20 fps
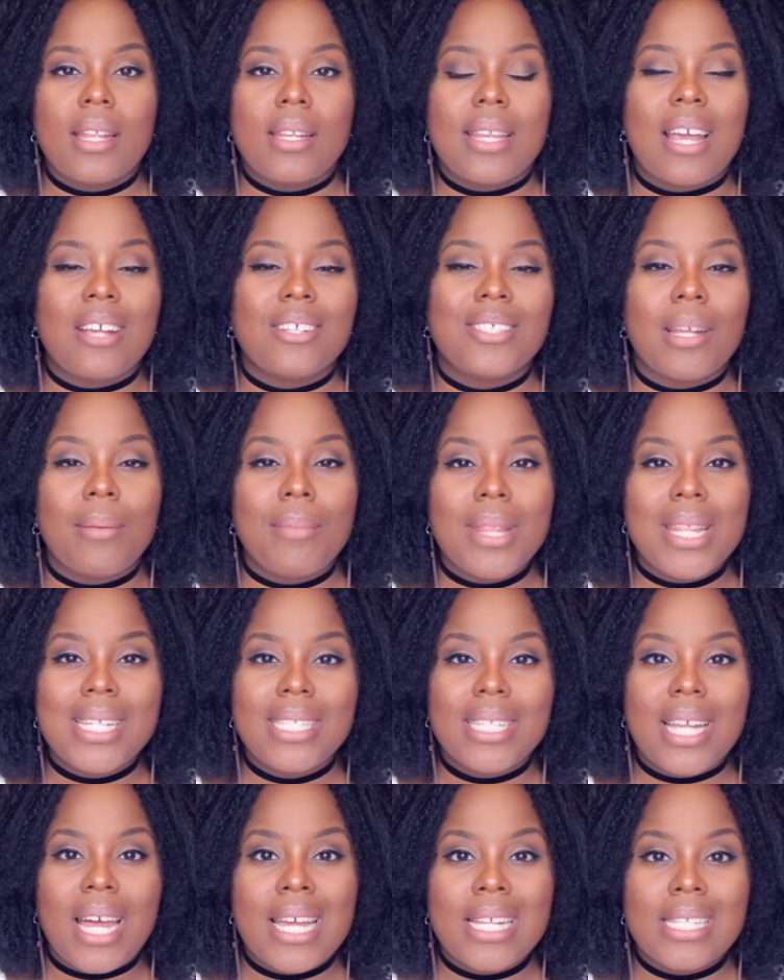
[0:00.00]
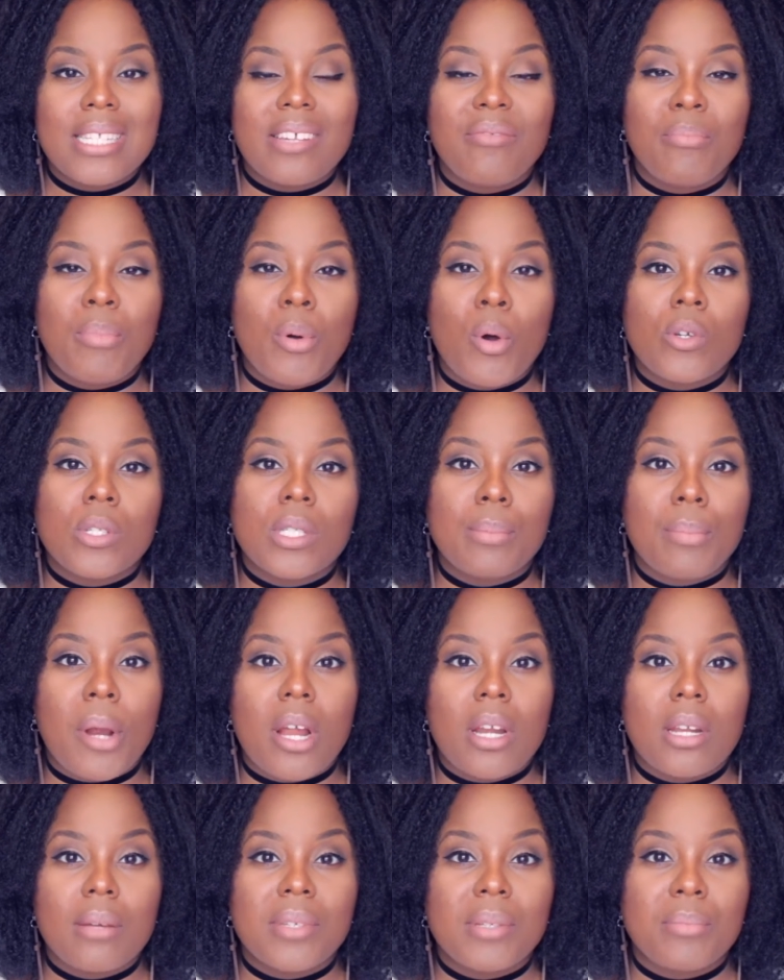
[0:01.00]
Now, some of the signs of
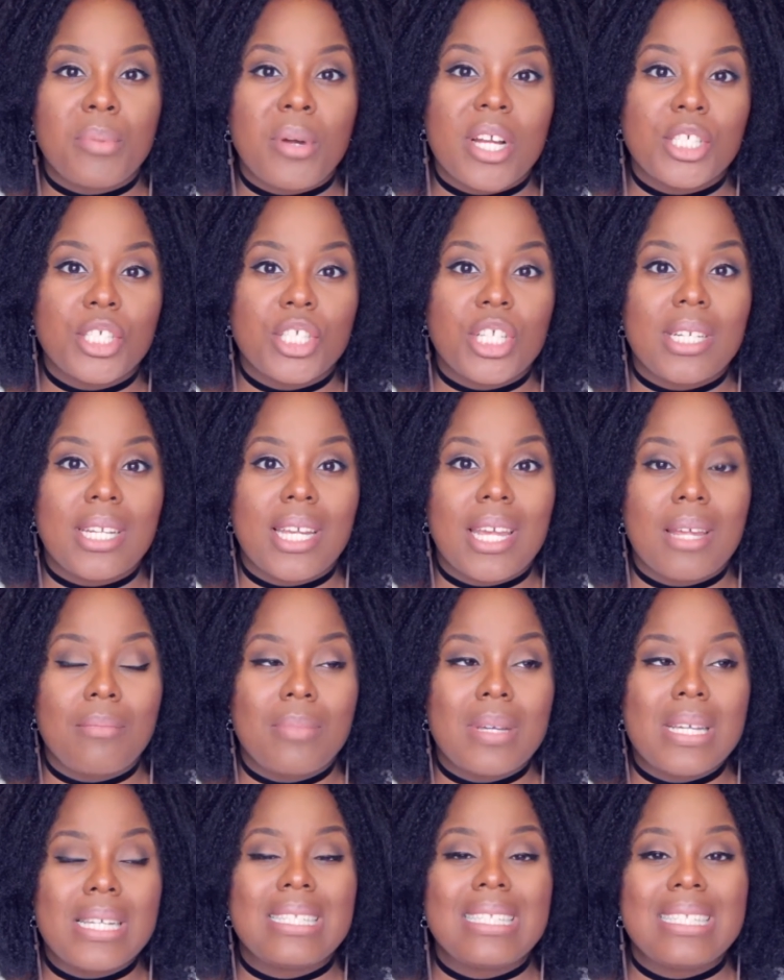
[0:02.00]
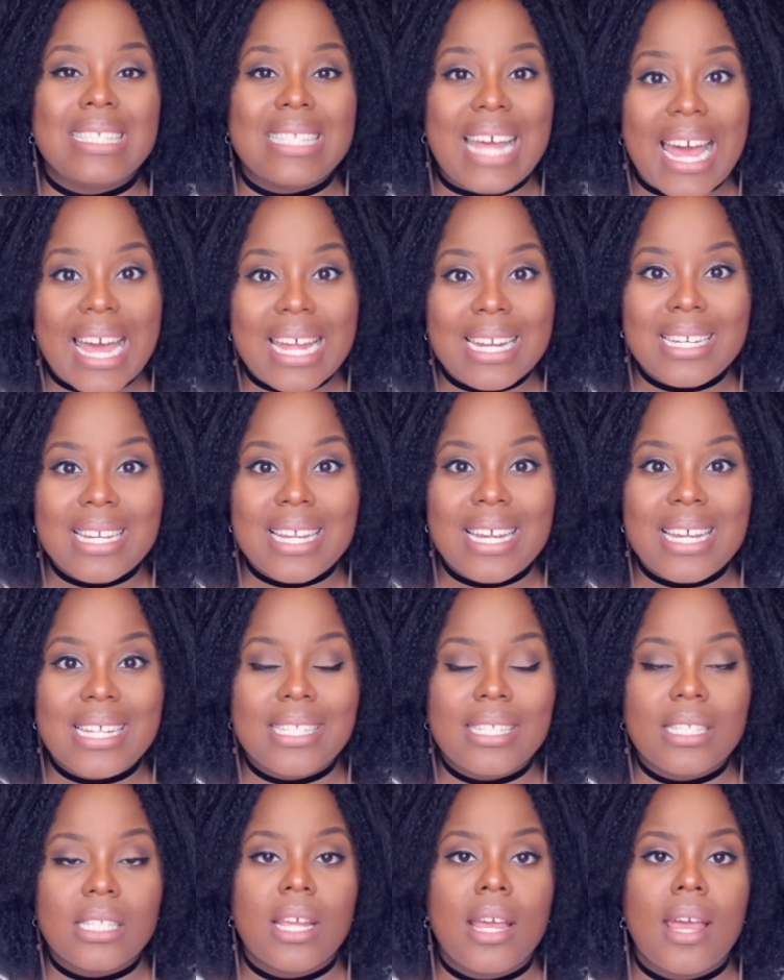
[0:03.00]
postpartum depression can be
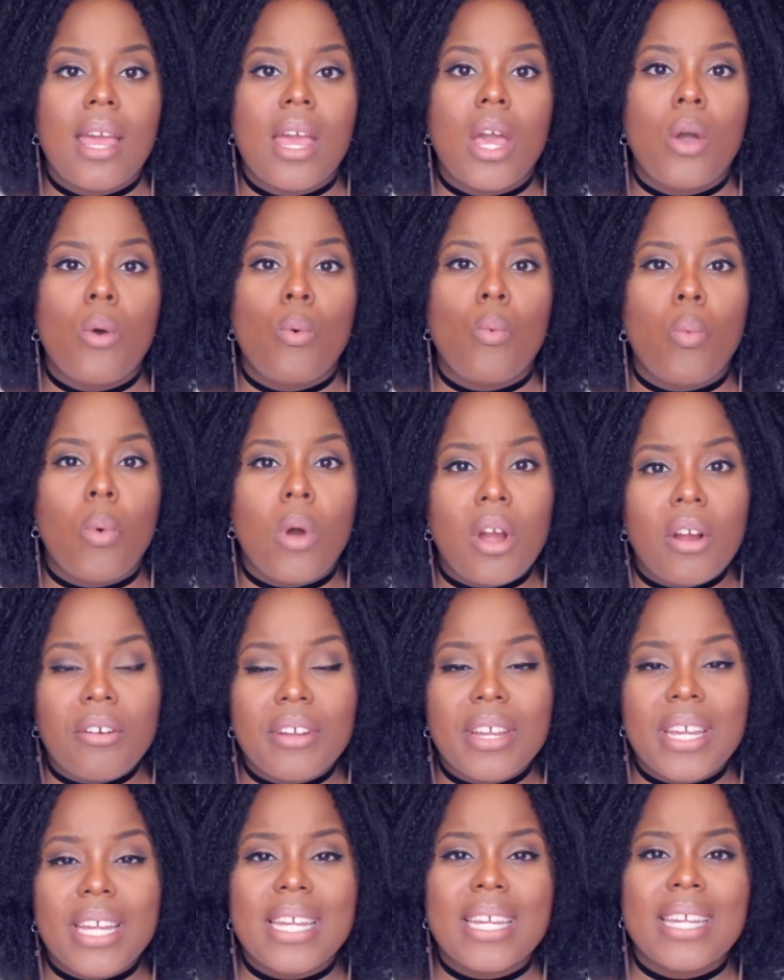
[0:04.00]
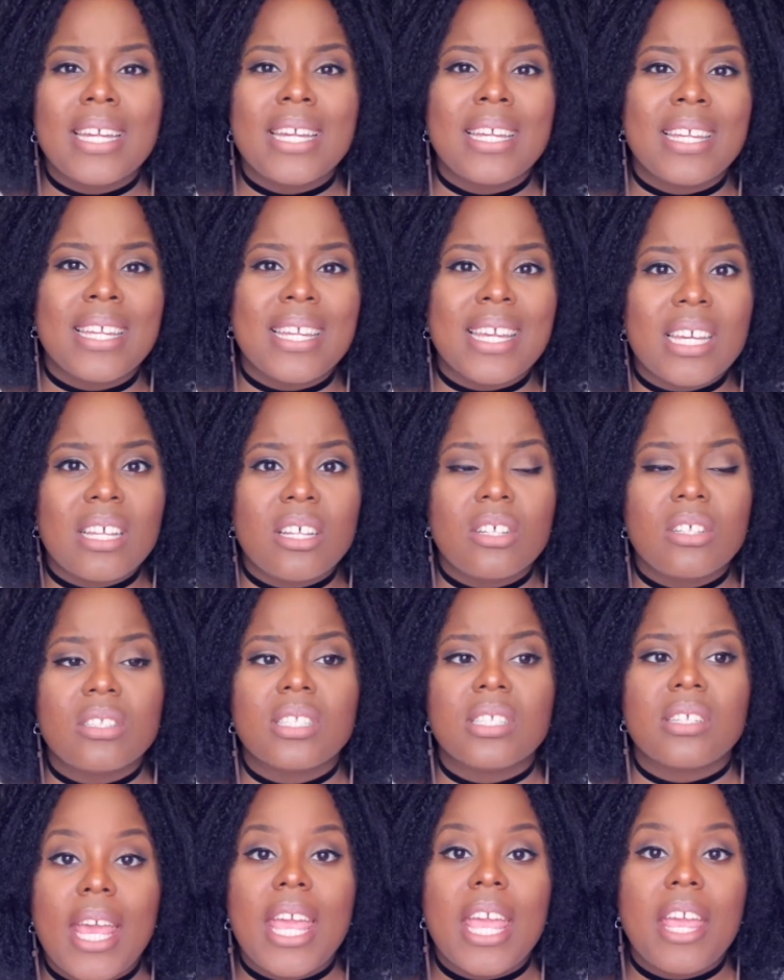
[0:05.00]
sadness, worry,
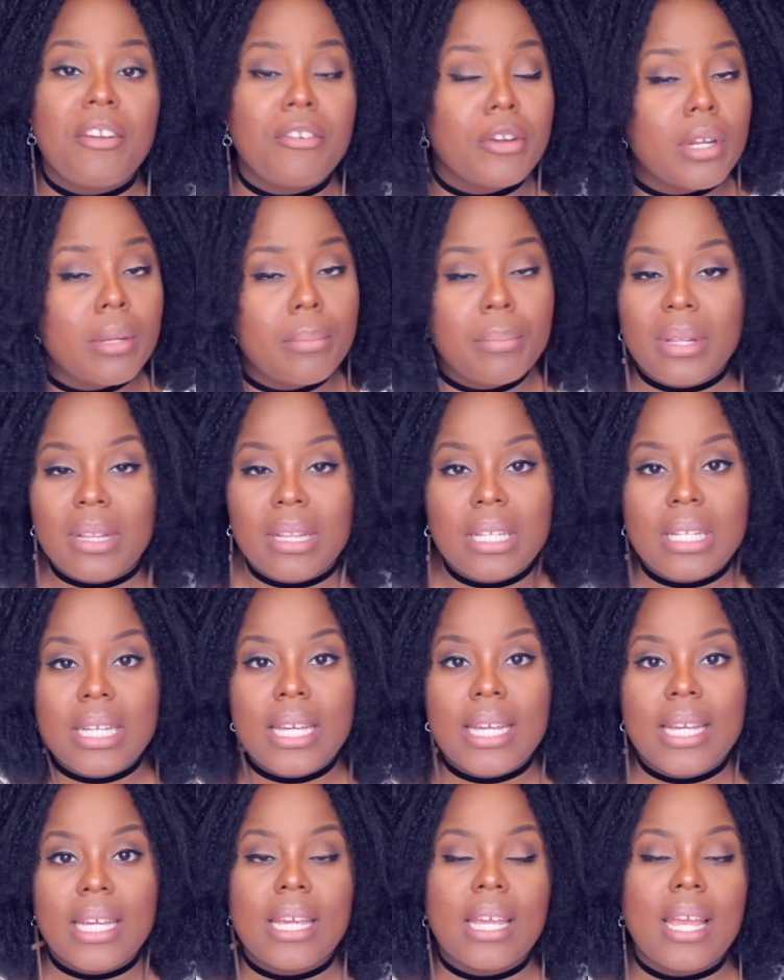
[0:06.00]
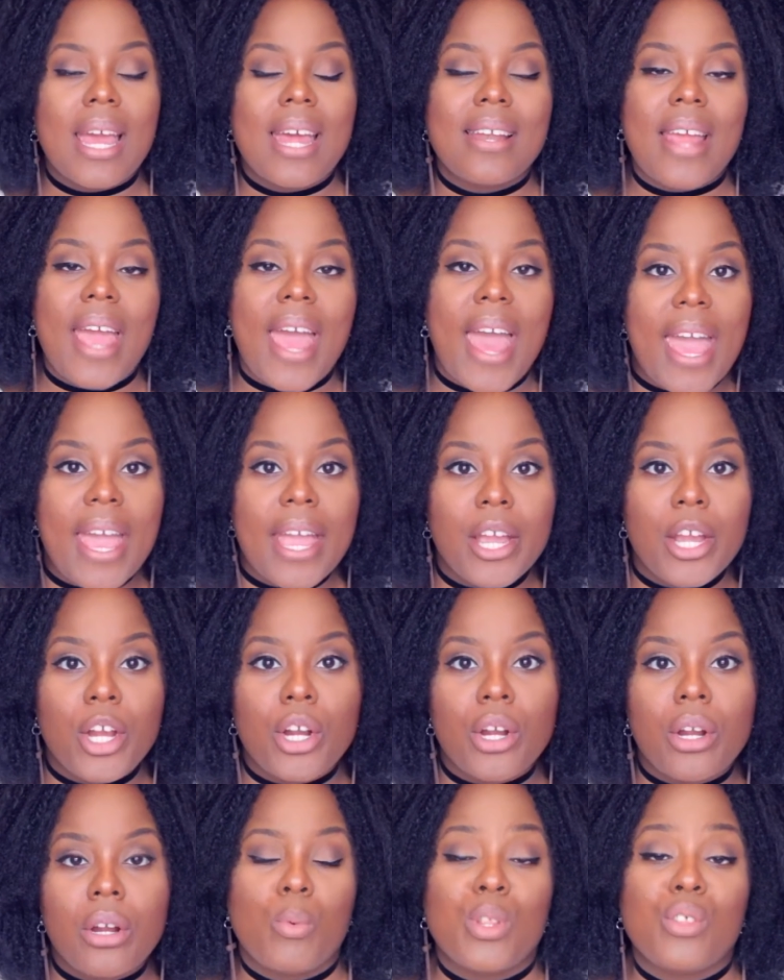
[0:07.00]
guilt, irritability and
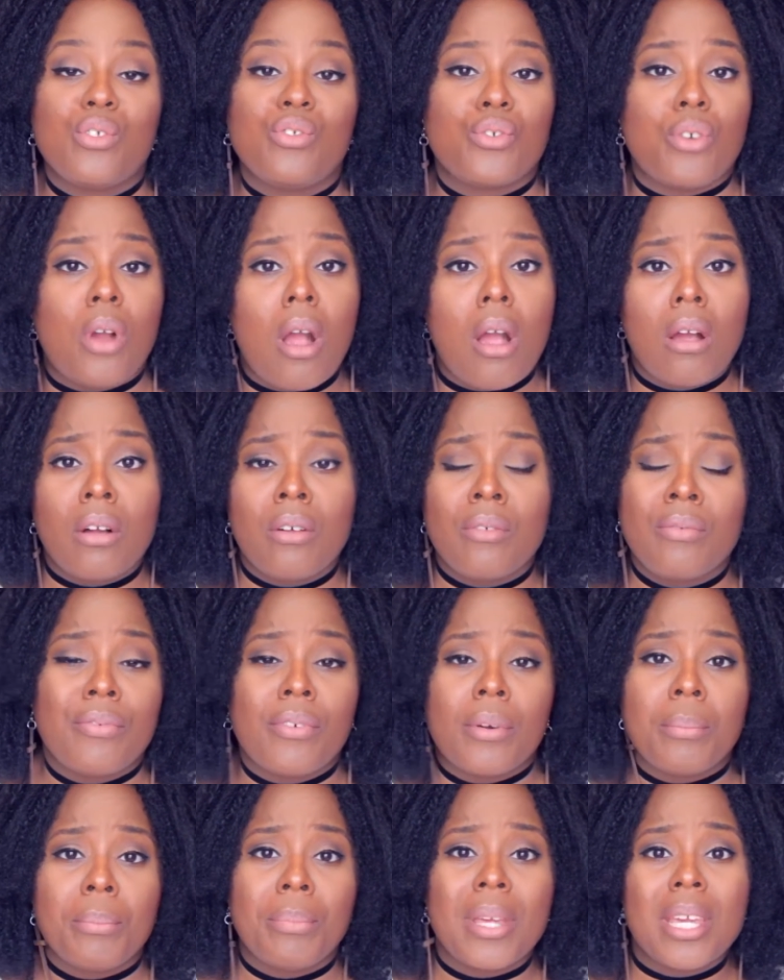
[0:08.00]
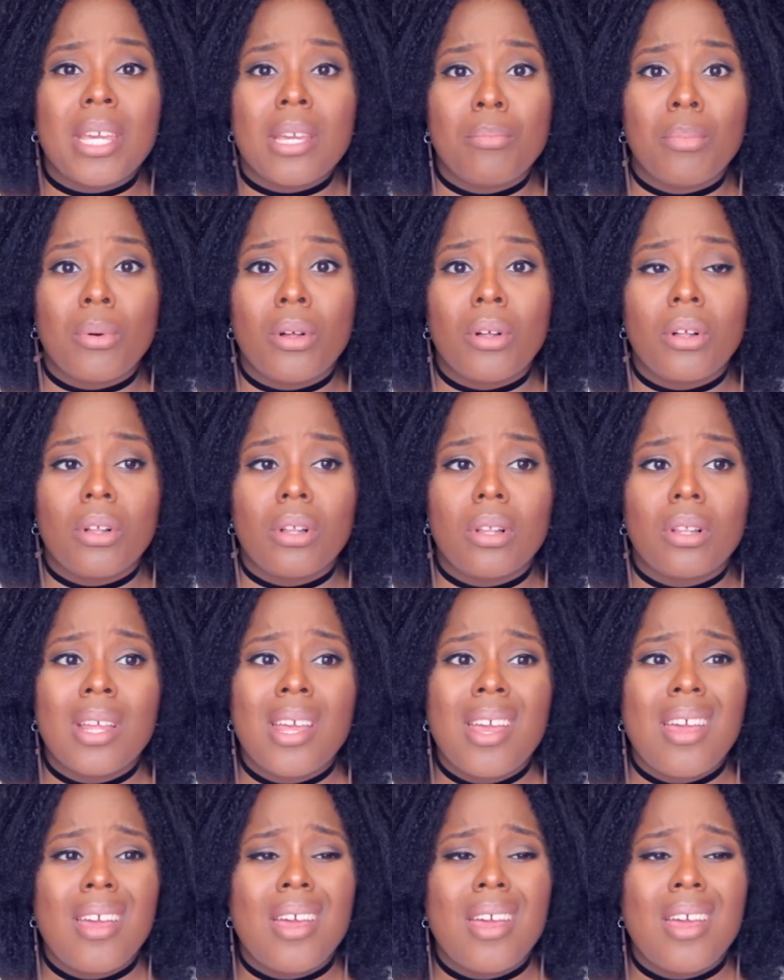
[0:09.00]
anger, withdrawal from people,